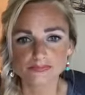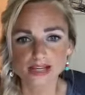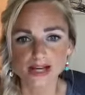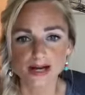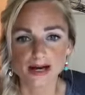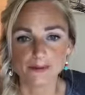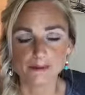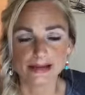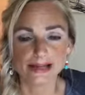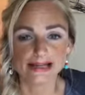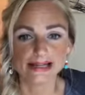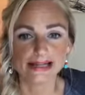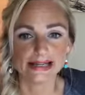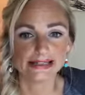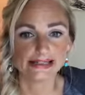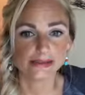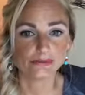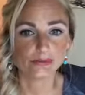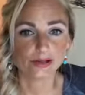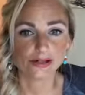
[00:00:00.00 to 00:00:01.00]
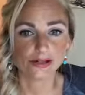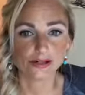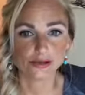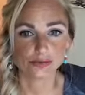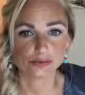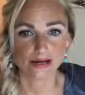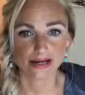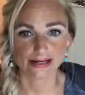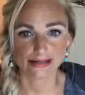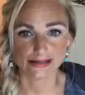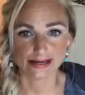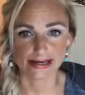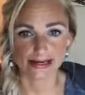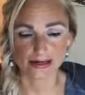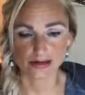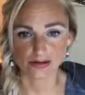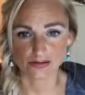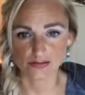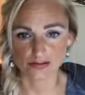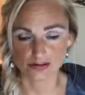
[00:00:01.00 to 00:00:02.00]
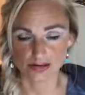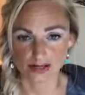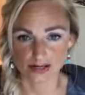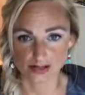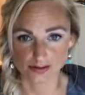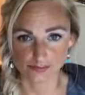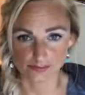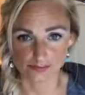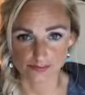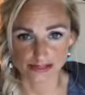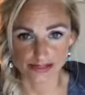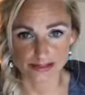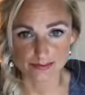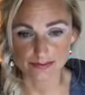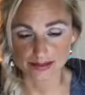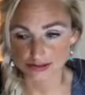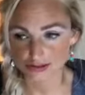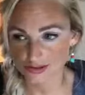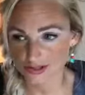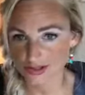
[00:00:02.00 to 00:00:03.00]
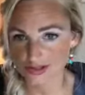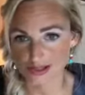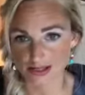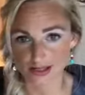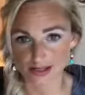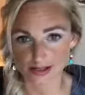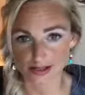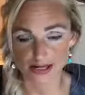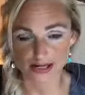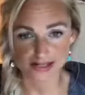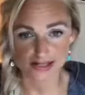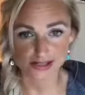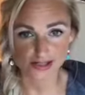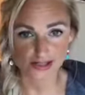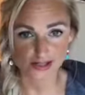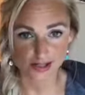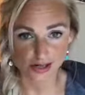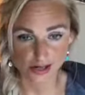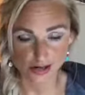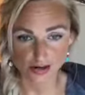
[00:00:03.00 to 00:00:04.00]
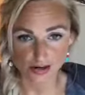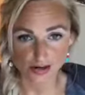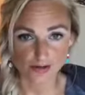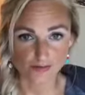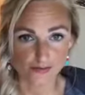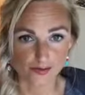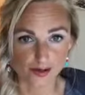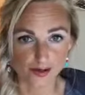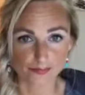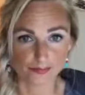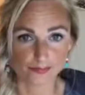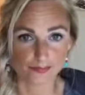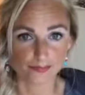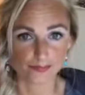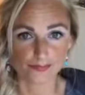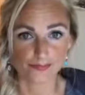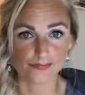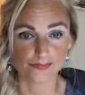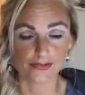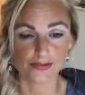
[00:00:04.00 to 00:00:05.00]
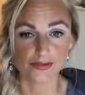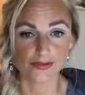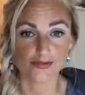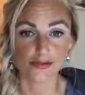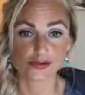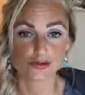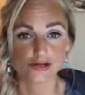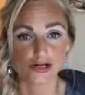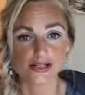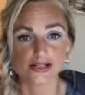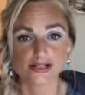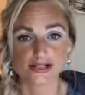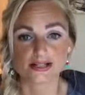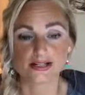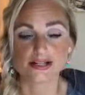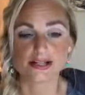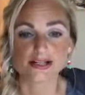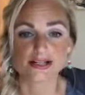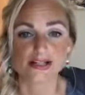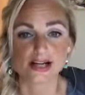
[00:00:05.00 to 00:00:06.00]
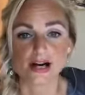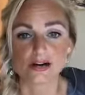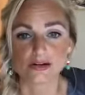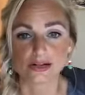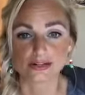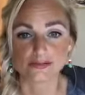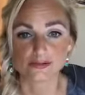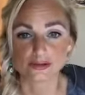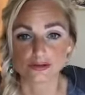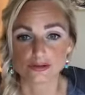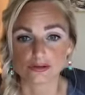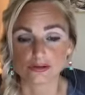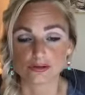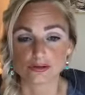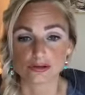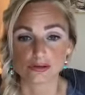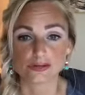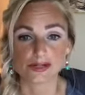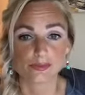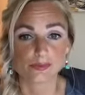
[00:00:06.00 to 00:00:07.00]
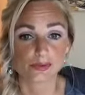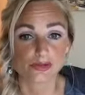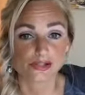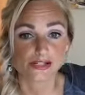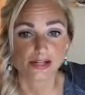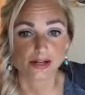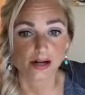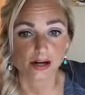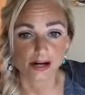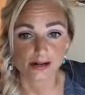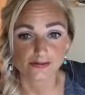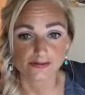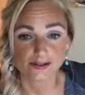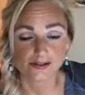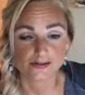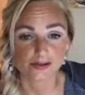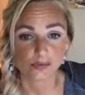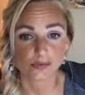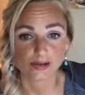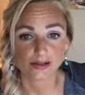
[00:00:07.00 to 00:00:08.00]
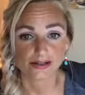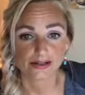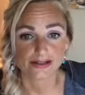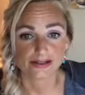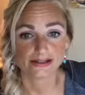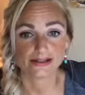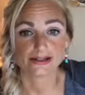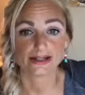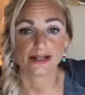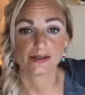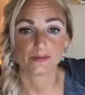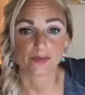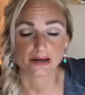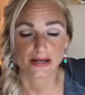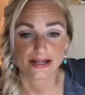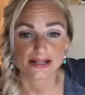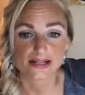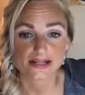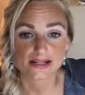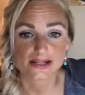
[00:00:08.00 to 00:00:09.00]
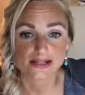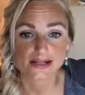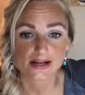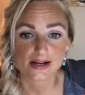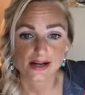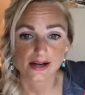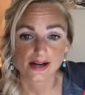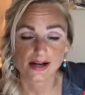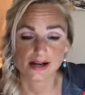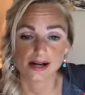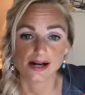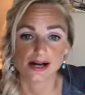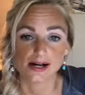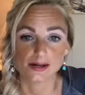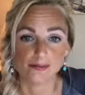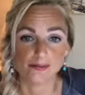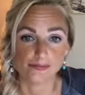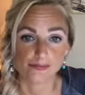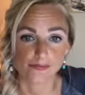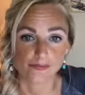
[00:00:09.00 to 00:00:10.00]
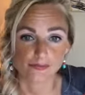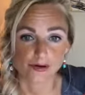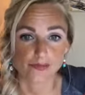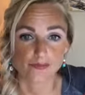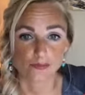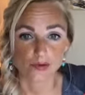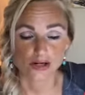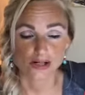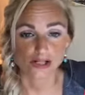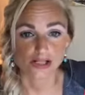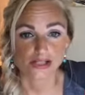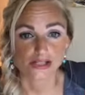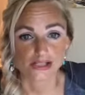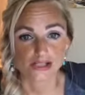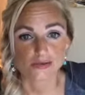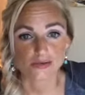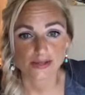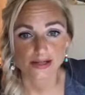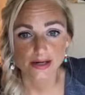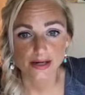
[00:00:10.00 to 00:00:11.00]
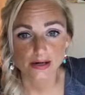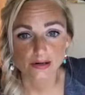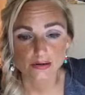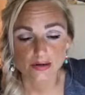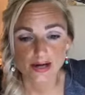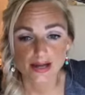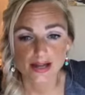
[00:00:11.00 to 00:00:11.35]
Um, and anyone who right now um, emails uh, us from to Transcendence, I'll give you 20% off of the 199 price um, from watching this video.